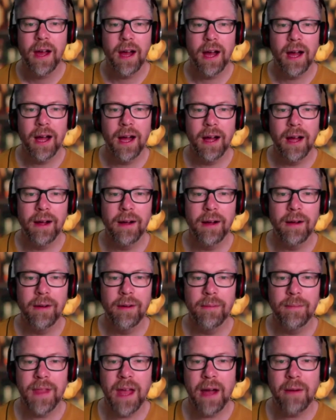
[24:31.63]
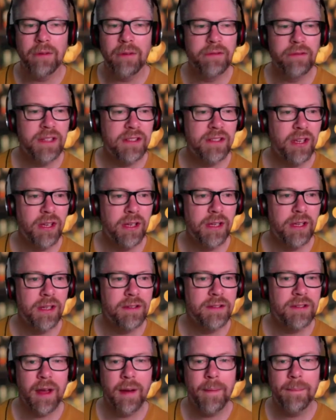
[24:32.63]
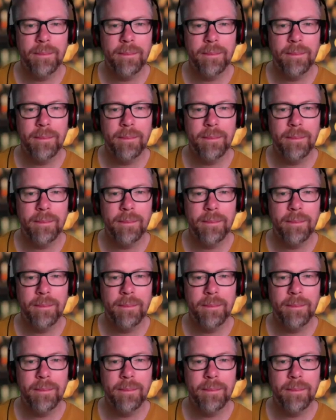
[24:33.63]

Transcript: that were returned